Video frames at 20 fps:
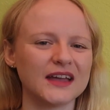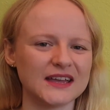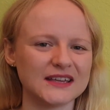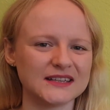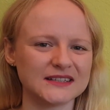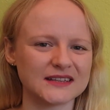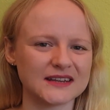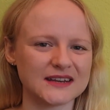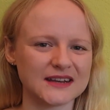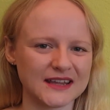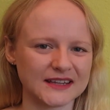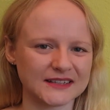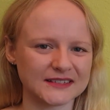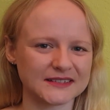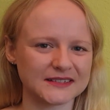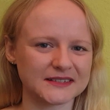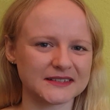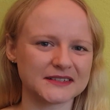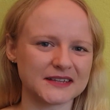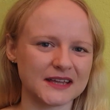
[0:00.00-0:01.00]
As the
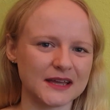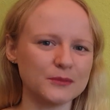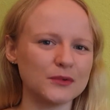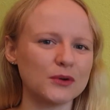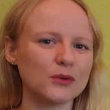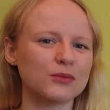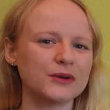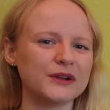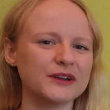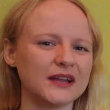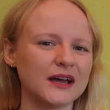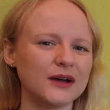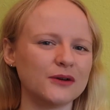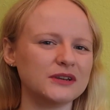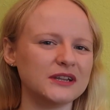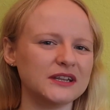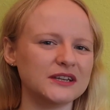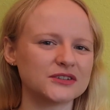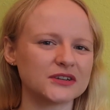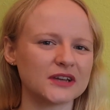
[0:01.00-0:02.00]
next step, we now
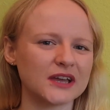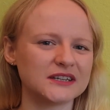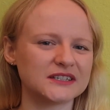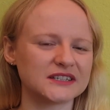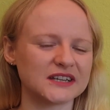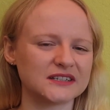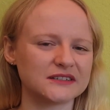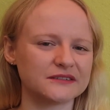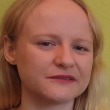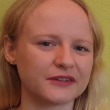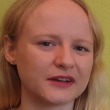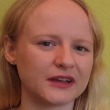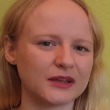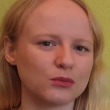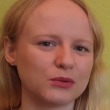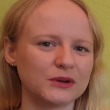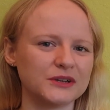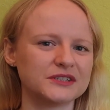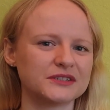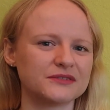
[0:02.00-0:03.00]
need to identify
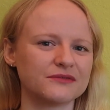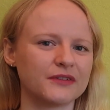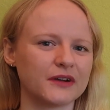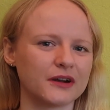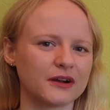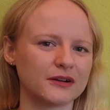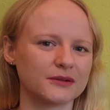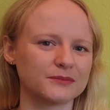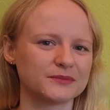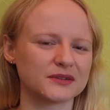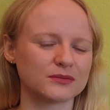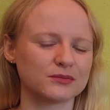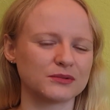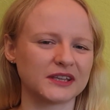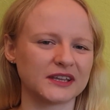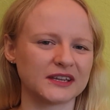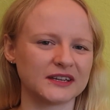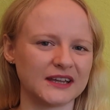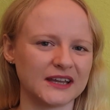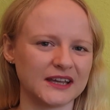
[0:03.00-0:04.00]
which verbs we
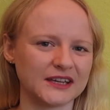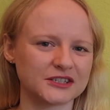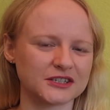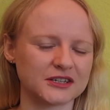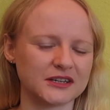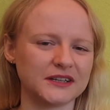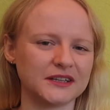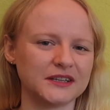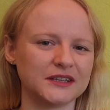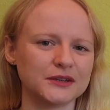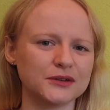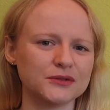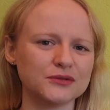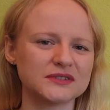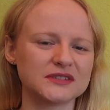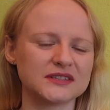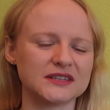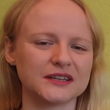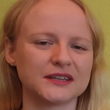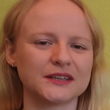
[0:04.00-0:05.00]
can actually
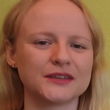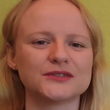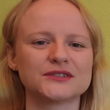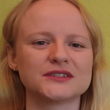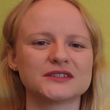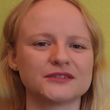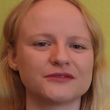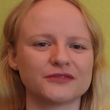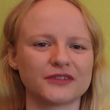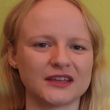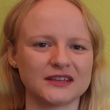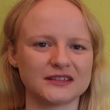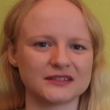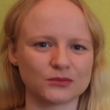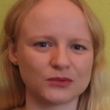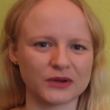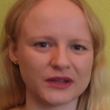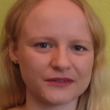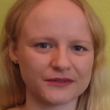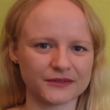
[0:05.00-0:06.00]
use the accusative
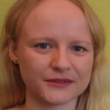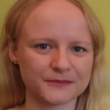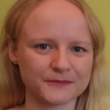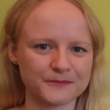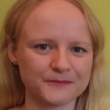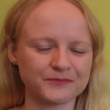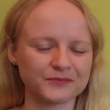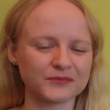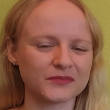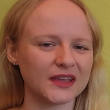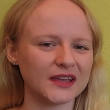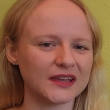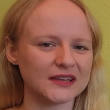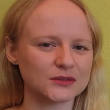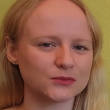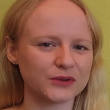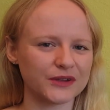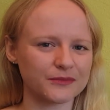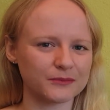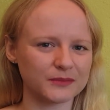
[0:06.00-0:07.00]
case with.
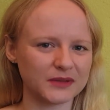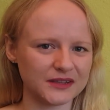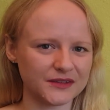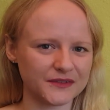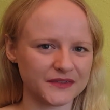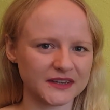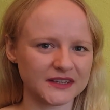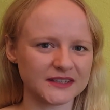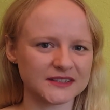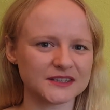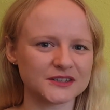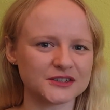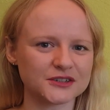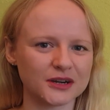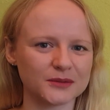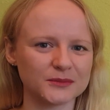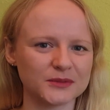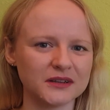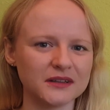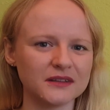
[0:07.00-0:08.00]
As with many things in
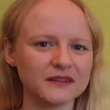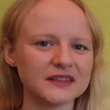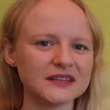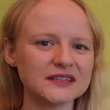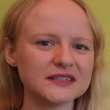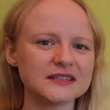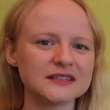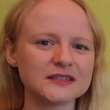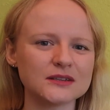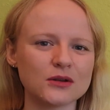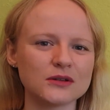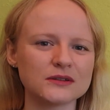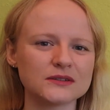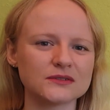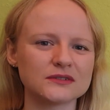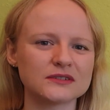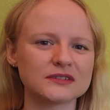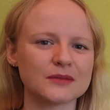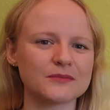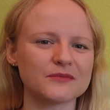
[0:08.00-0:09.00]
German, this is
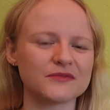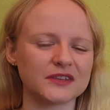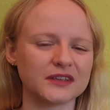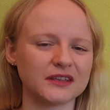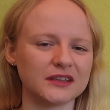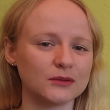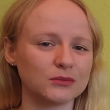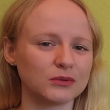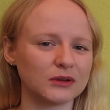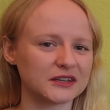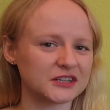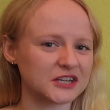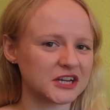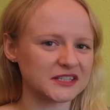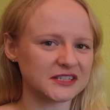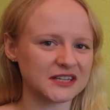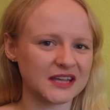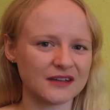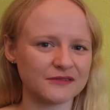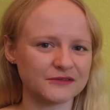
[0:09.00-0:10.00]
also something you will
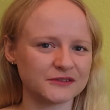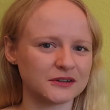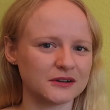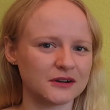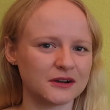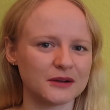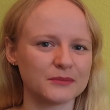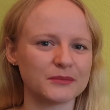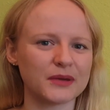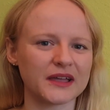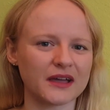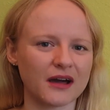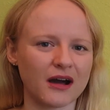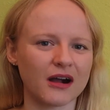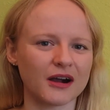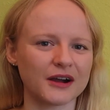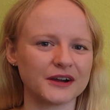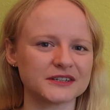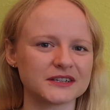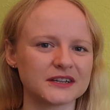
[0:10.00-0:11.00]
just have to learn by
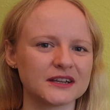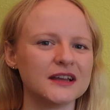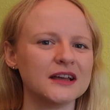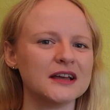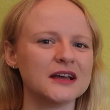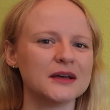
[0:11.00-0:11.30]
heart,